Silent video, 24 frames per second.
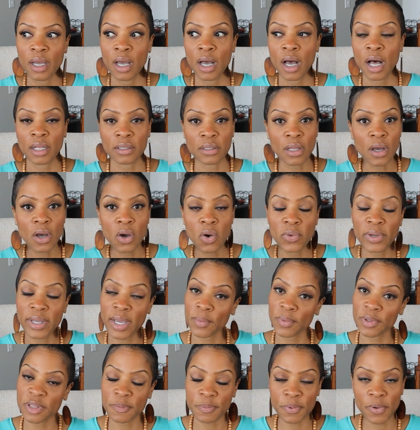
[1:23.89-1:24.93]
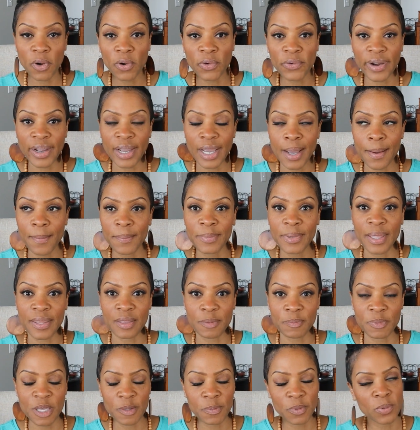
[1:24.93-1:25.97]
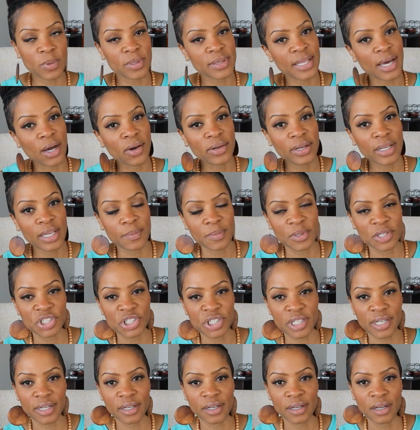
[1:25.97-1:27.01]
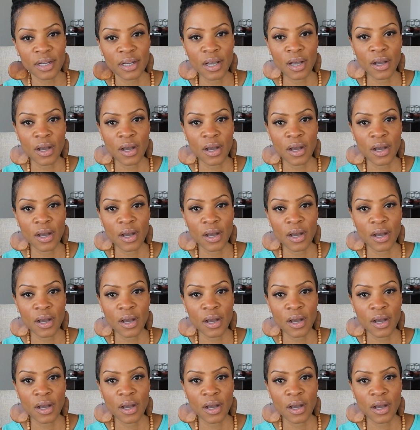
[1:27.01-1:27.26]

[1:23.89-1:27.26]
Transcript: hello, get with the program. And the people without imaging